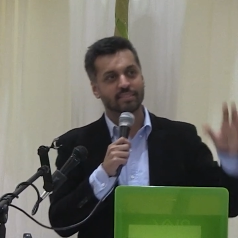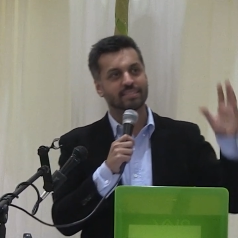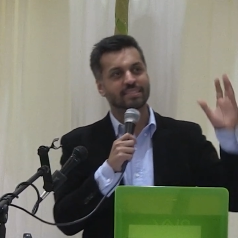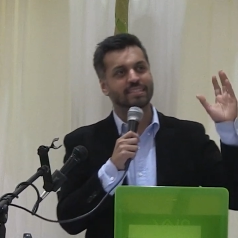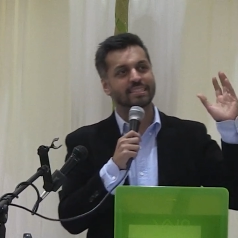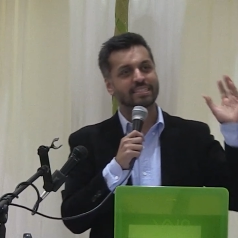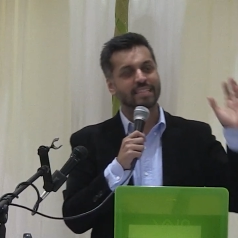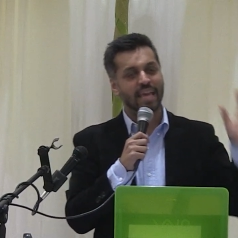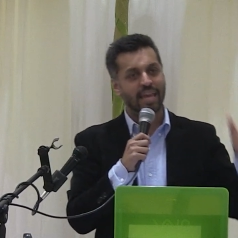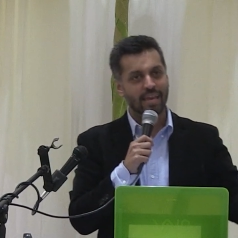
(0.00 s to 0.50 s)
It's
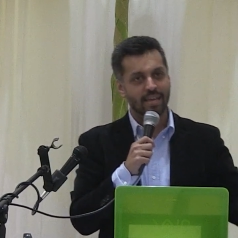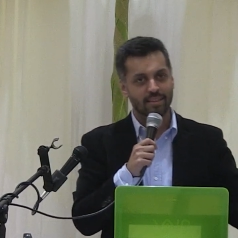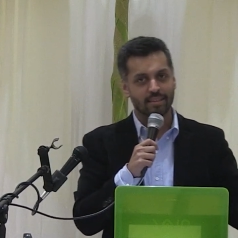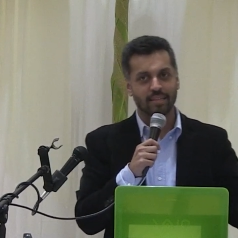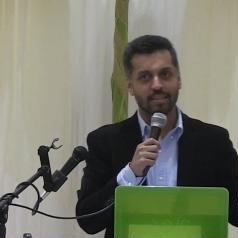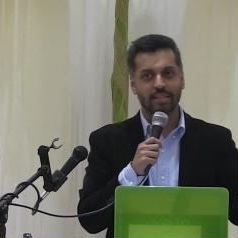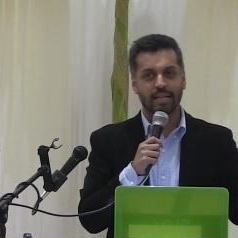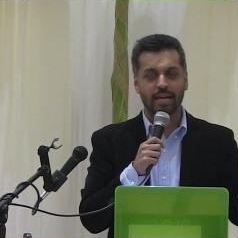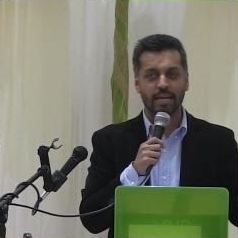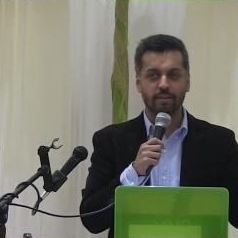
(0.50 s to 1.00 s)
a day in
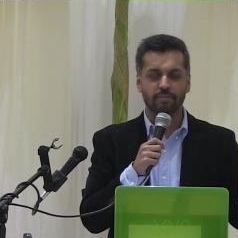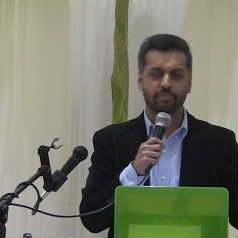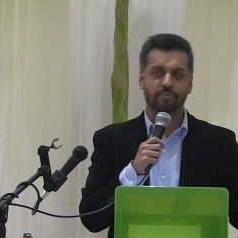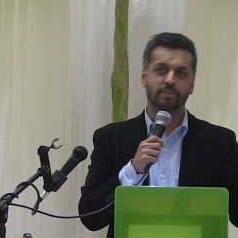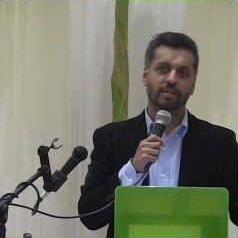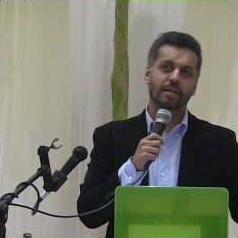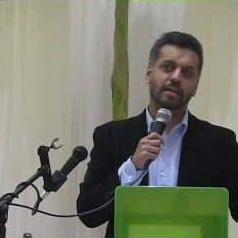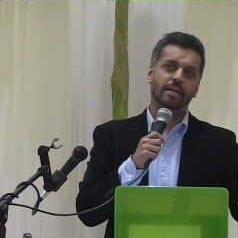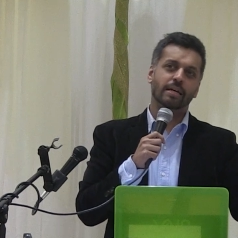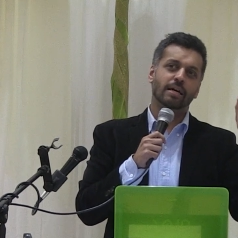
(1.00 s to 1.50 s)
the life
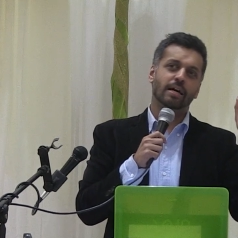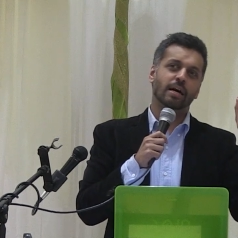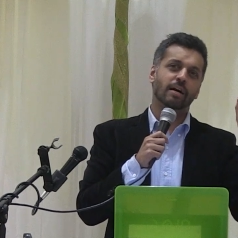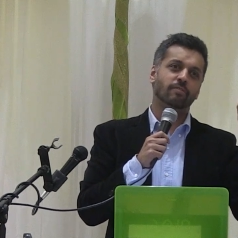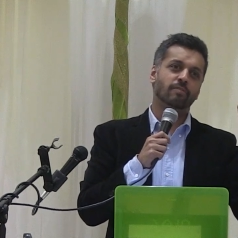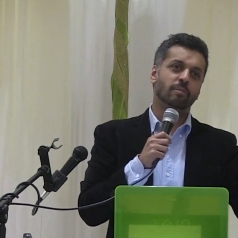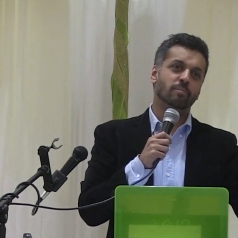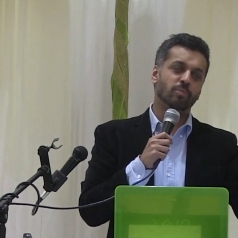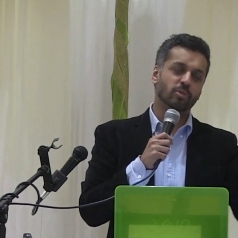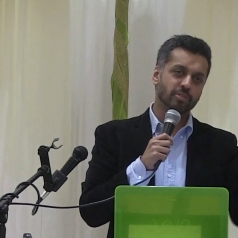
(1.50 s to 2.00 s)

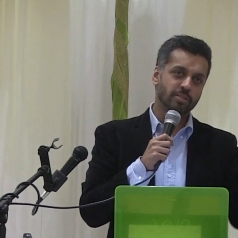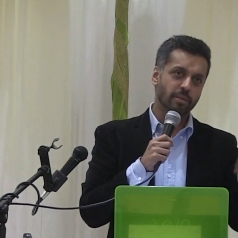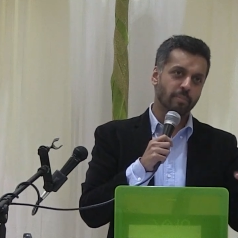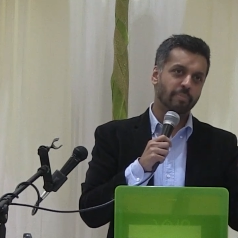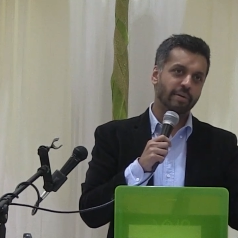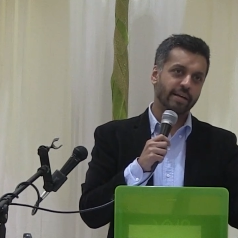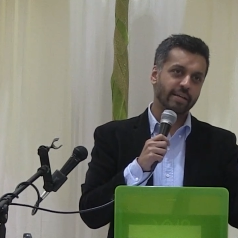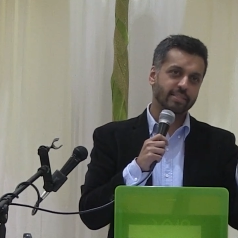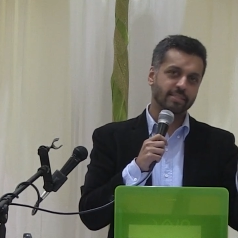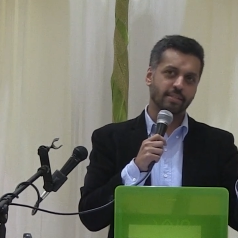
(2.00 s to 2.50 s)
of a Muslim
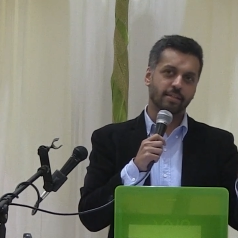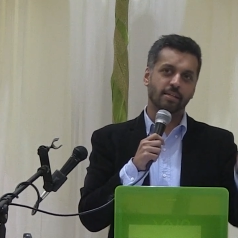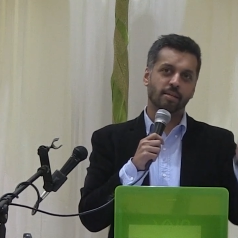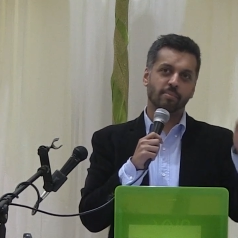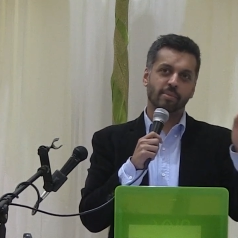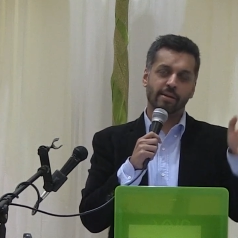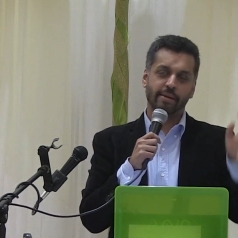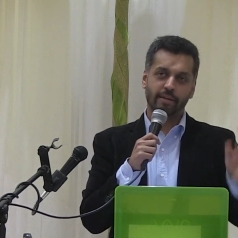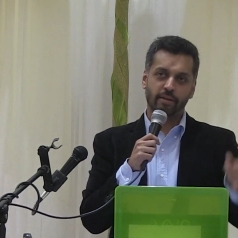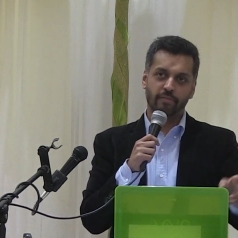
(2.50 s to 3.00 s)
Pakistani
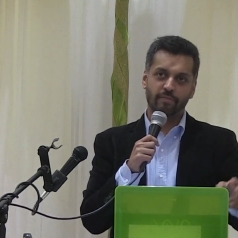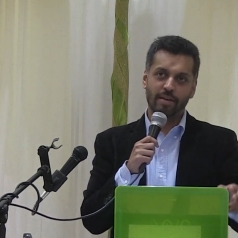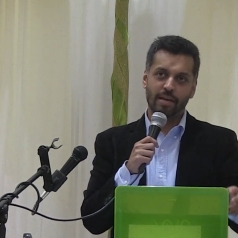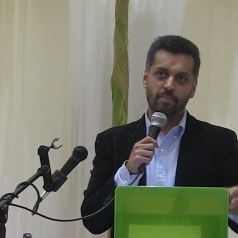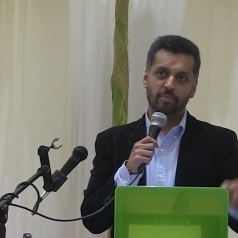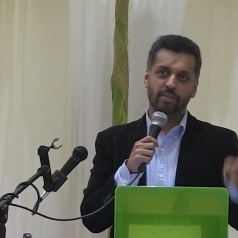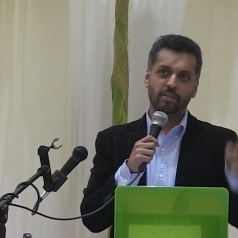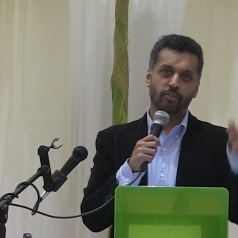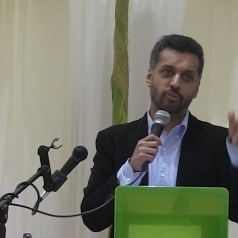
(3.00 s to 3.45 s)
American family,